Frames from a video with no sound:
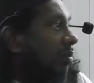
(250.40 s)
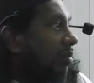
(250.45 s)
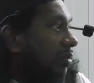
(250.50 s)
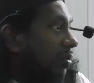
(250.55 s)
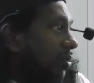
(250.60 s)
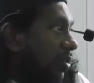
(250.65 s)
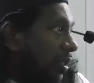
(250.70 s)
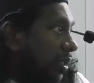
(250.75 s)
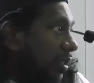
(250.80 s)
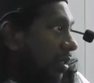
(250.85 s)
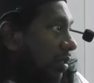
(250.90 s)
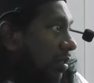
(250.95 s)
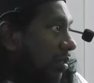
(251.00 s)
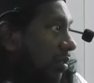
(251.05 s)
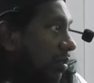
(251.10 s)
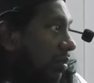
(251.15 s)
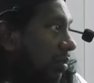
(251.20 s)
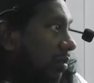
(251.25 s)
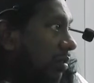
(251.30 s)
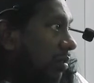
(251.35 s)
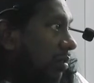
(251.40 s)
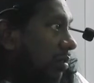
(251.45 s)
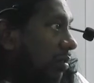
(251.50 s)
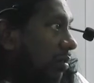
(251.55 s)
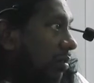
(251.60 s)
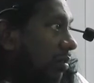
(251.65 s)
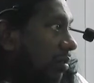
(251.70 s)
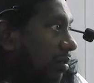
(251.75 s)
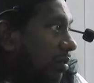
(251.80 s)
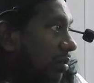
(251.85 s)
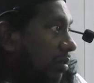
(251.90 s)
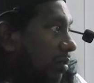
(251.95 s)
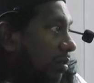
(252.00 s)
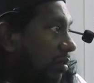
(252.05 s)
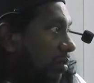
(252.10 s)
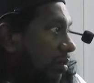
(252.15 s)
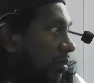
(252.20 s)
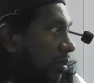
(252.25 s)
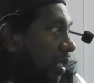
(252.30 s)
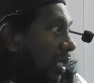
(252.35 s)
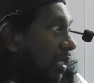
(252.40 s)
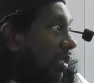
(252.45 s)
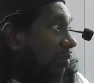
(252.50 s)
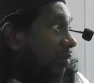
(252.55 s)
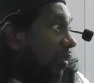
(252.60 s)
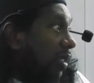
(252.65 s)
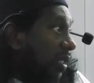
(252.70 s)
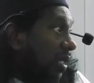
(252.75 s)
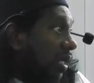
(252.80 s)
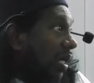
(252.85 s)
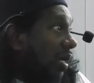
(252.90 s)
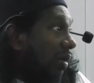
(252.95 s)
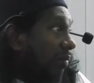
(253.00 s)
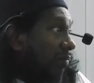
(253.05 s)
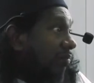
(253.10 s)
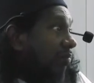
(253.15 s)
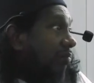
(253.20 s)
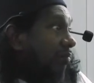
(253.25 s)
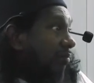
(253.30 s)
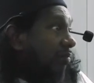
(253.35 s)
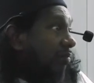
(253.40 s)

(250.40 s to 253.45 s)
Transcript: You see? Then it becomes